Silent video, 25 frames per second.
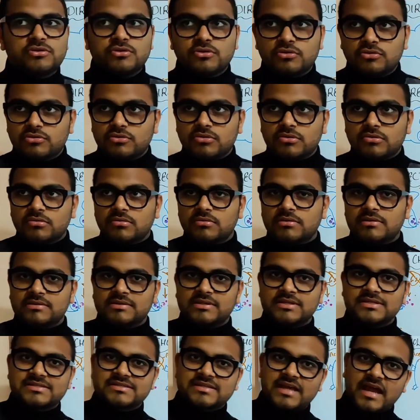So
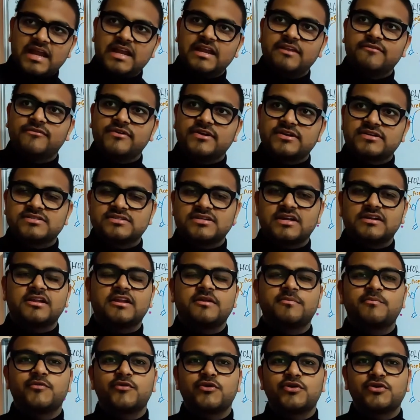the side effects
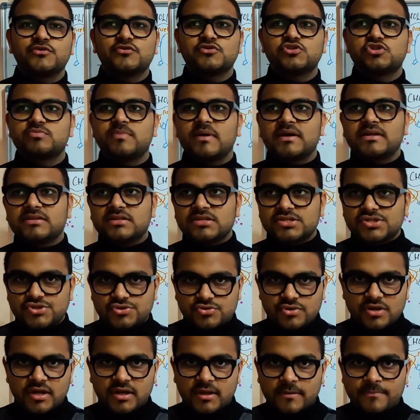that are produced by
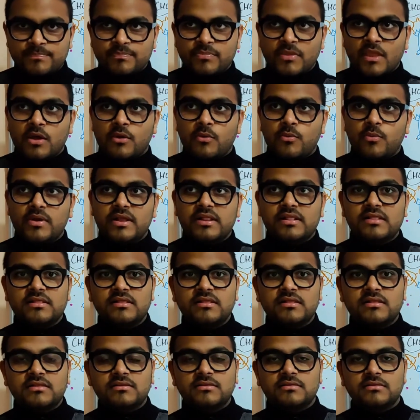this drug
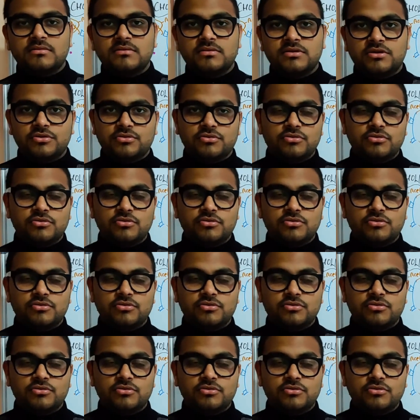will